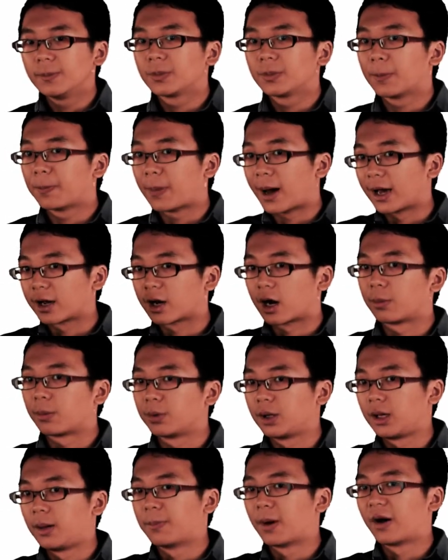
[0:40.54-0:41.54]
The
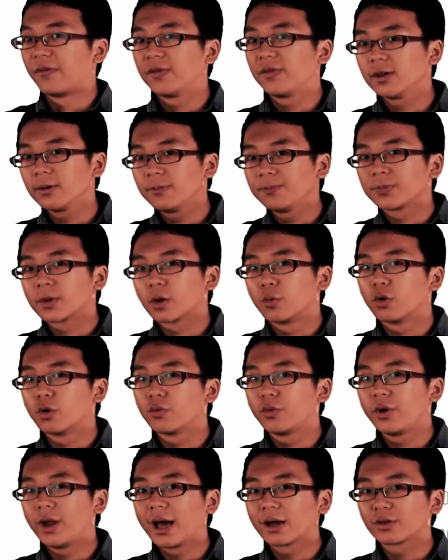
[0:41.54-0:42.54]
bicarbonate buffer
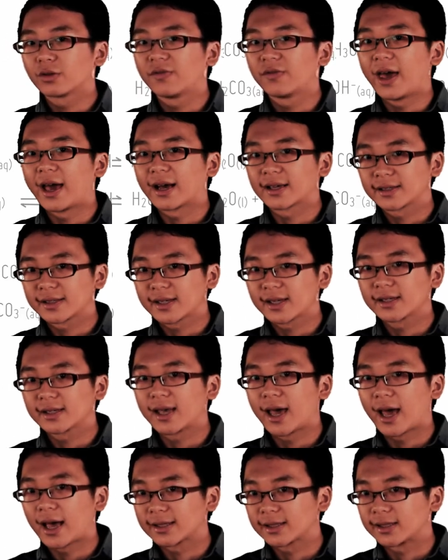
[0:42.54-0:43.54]
will react with
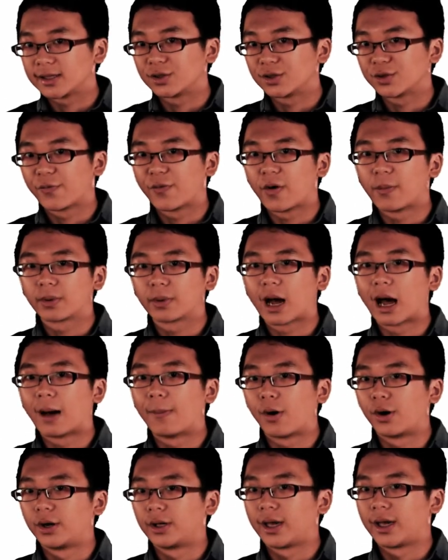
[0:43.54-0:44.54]
excess acid to form
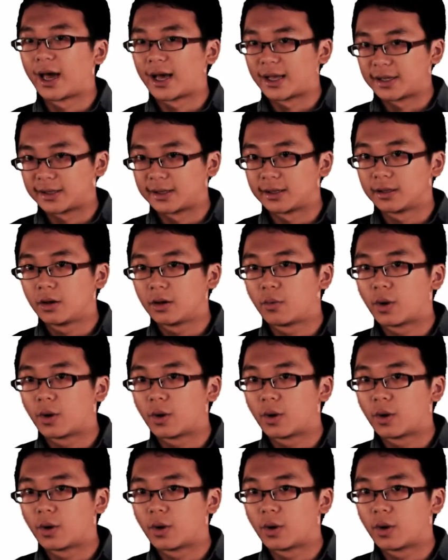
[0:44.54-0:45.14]
carbonic acid,